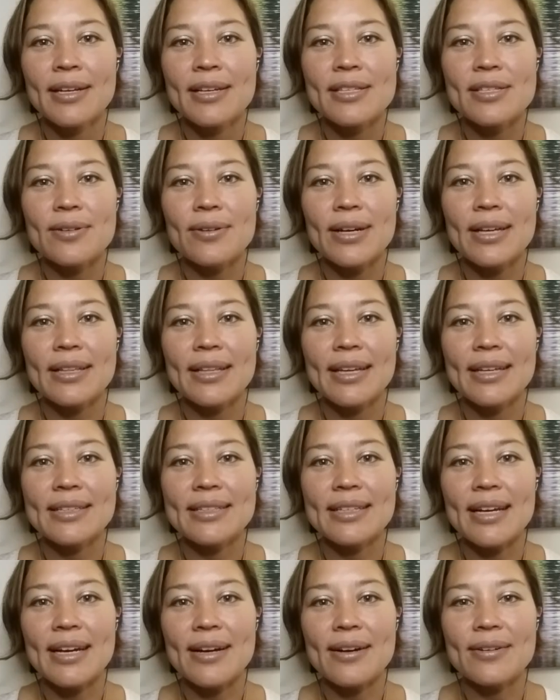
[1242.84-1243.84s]
So I laid
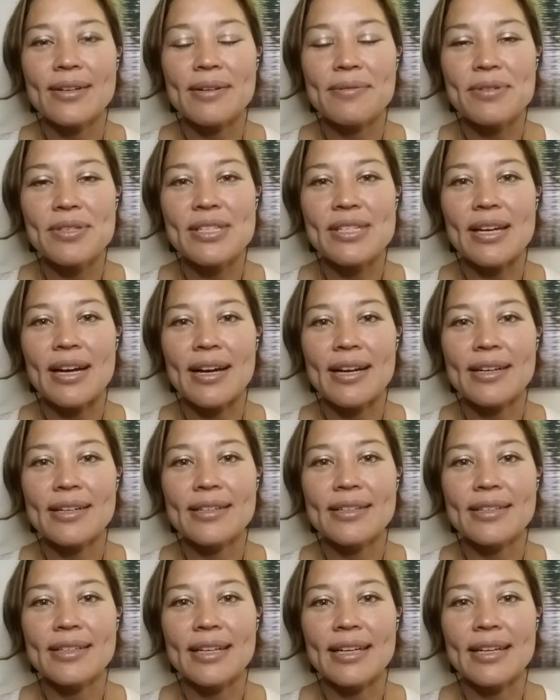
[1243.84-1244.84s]
down, I was tired,